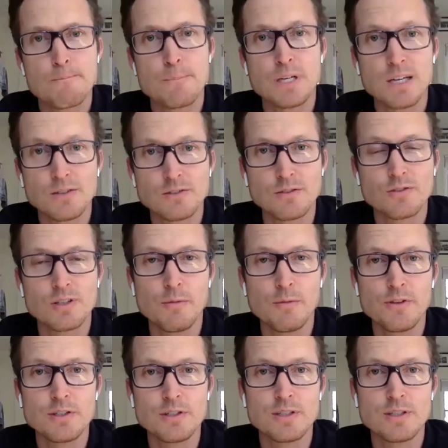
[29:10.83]
because of
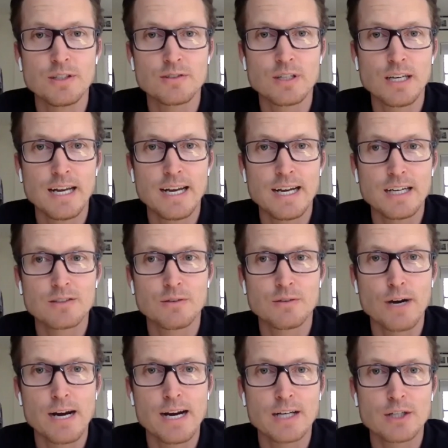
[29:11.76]
some of these disconnects
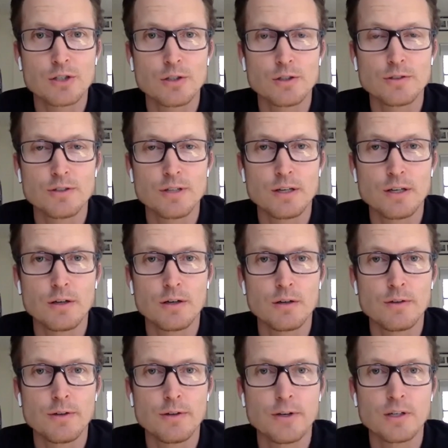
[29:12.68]
and fractures that
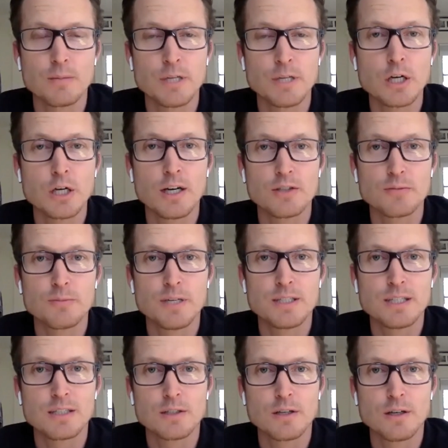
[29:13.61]
are that are going to be caused
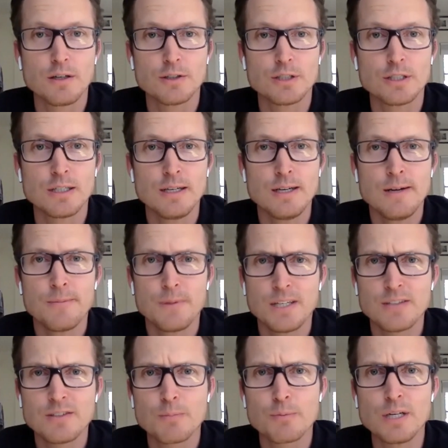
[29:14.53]
by technology.
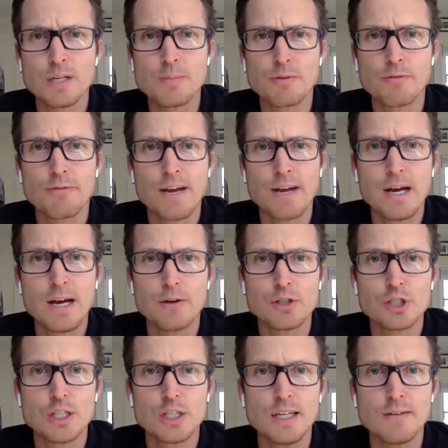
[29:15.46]
That's a pretty
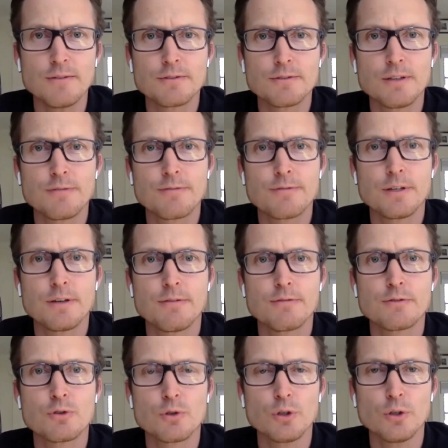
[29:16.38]
profound shift, if
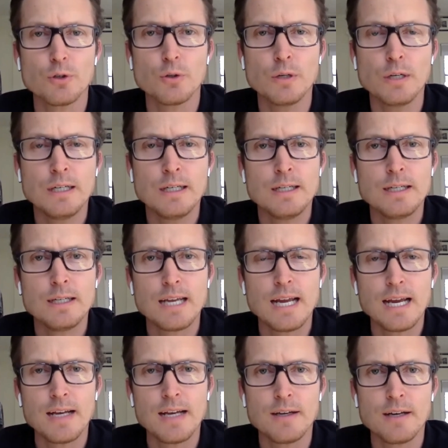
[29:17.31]
if true,
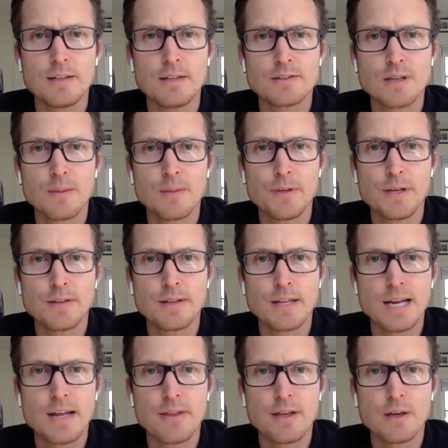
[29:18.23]
and and something
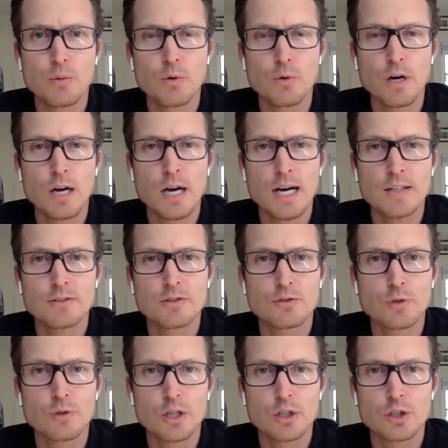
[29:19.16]
that I think we're not
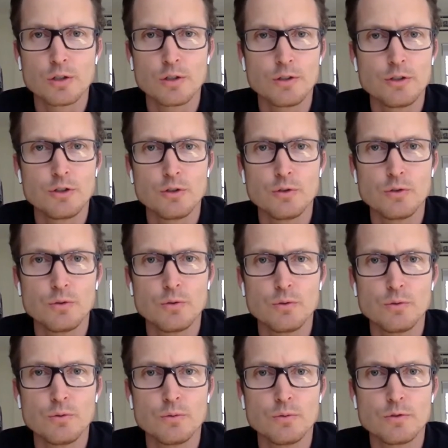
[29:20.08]
structured
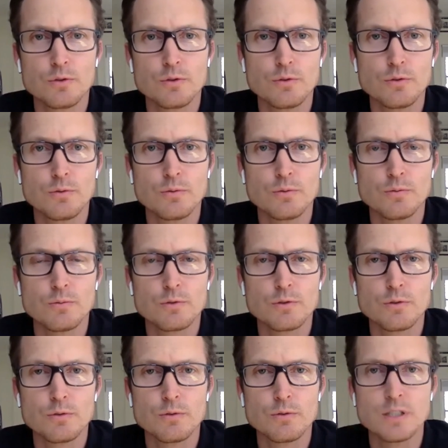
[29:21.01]
to to
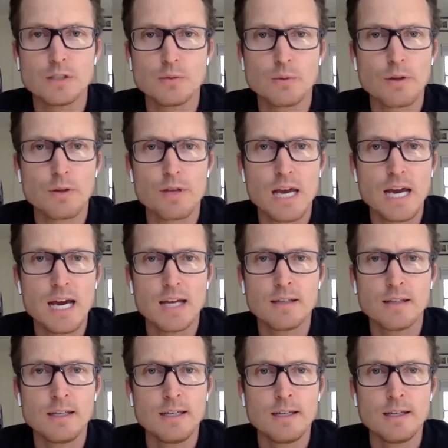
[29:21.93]
to deal with
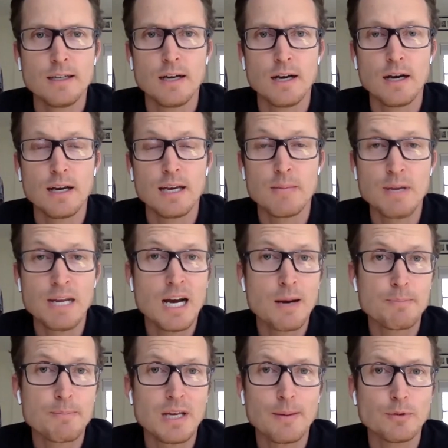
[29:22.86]
yet. Uh, it may
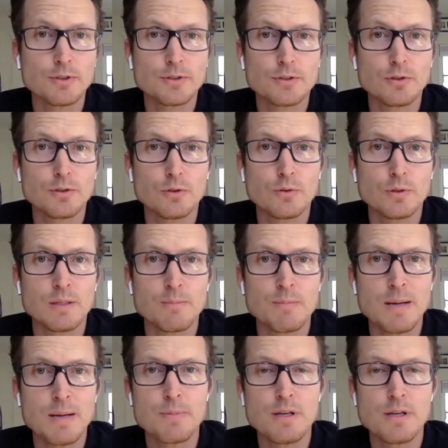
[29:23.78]
not be able to. It
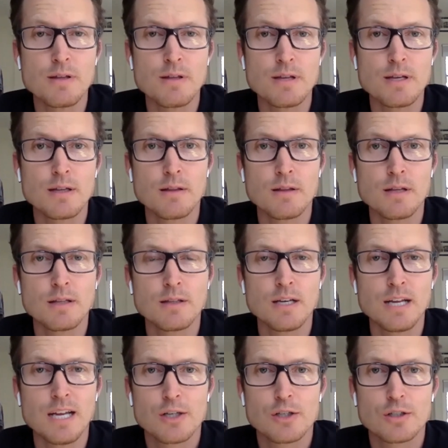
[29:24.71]
might be that that
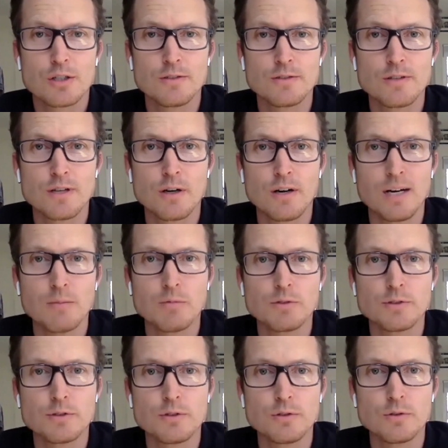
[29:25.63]
the nations that are
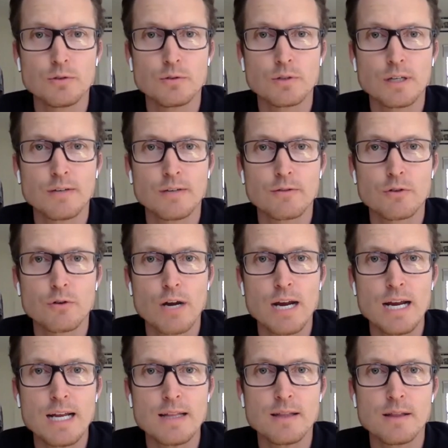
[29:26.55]
able to kind of
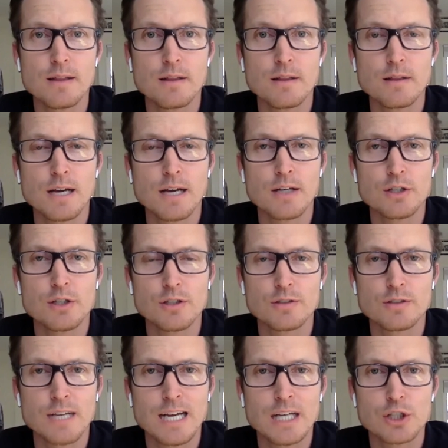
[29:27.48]
create not
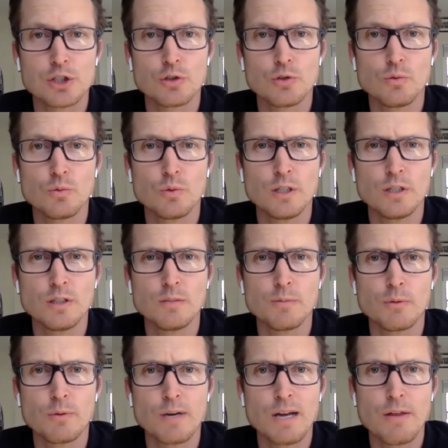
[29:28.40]
just national will,
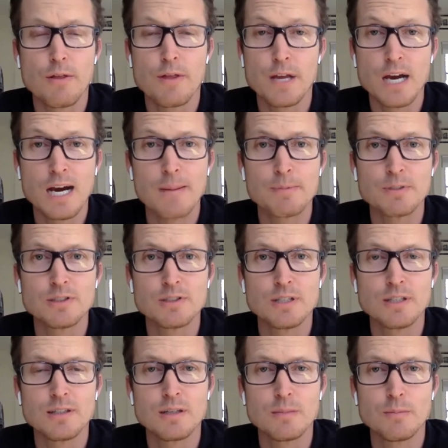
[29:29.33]
but rather the
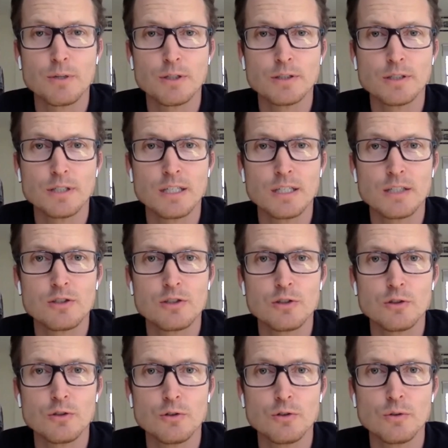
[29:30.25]
opposite, the ability
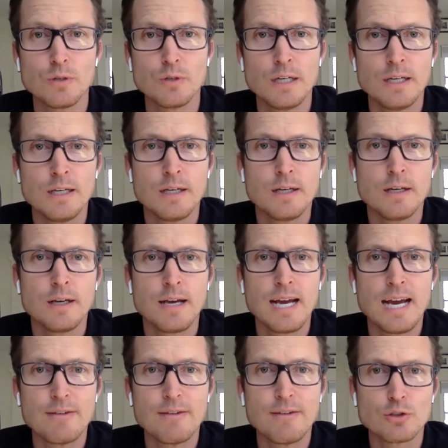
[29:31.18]
to
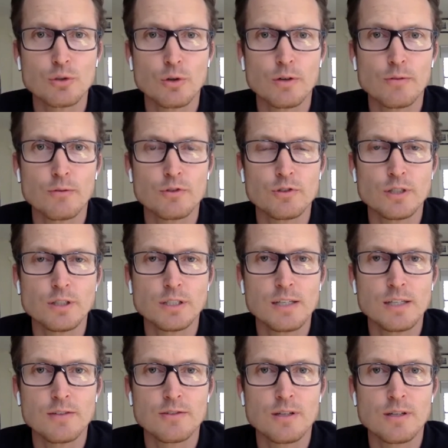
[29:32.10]
have a sort of
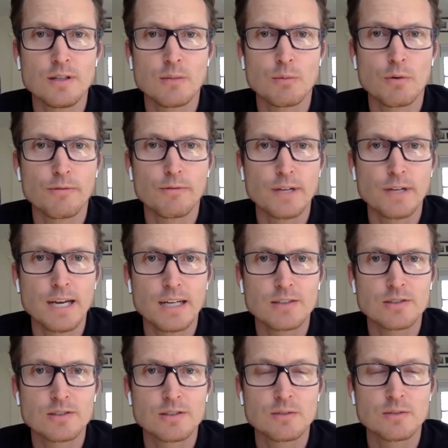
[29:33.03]
resiliency that
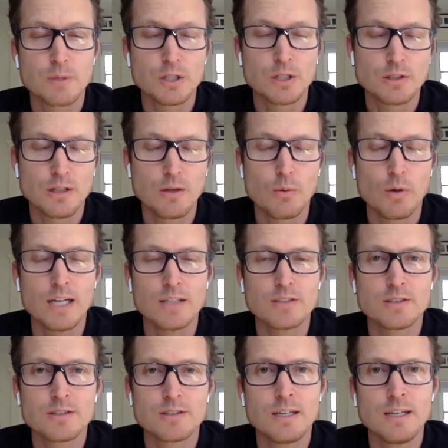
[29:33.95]
reflects, especially in the
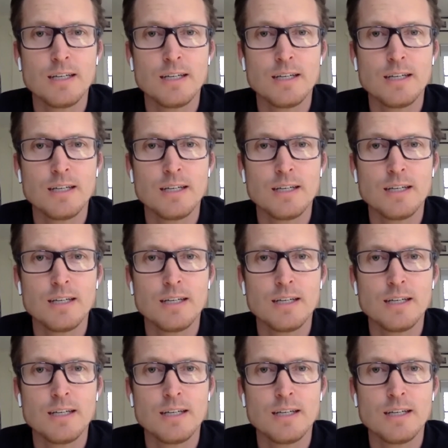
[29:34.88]
West,